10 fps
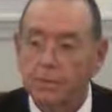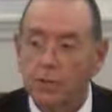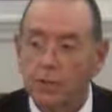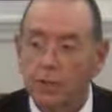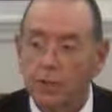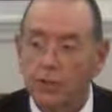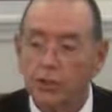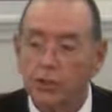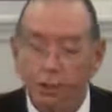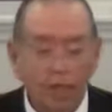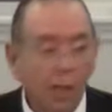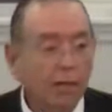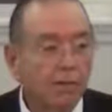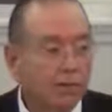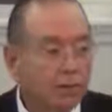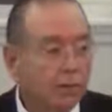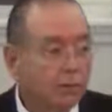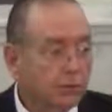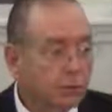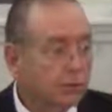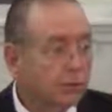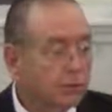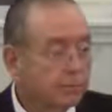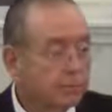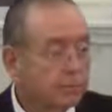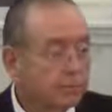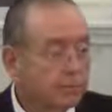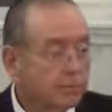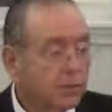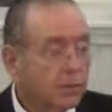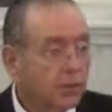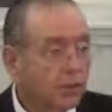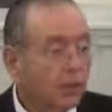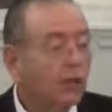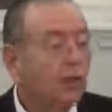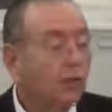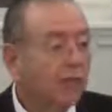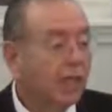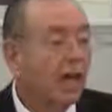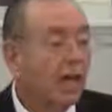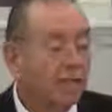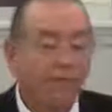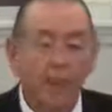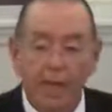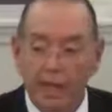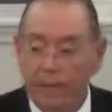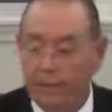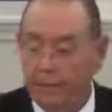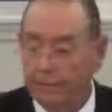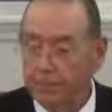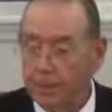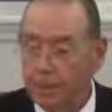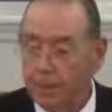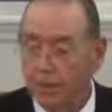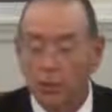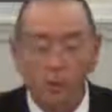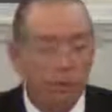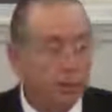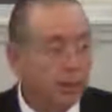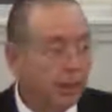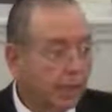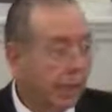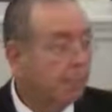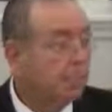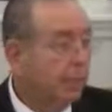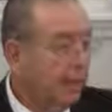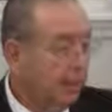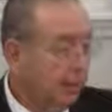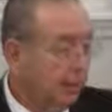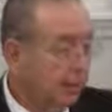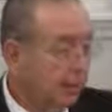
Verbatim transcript: Julius took care of his soldiers, saw to it they got fed, saw to it they got paid.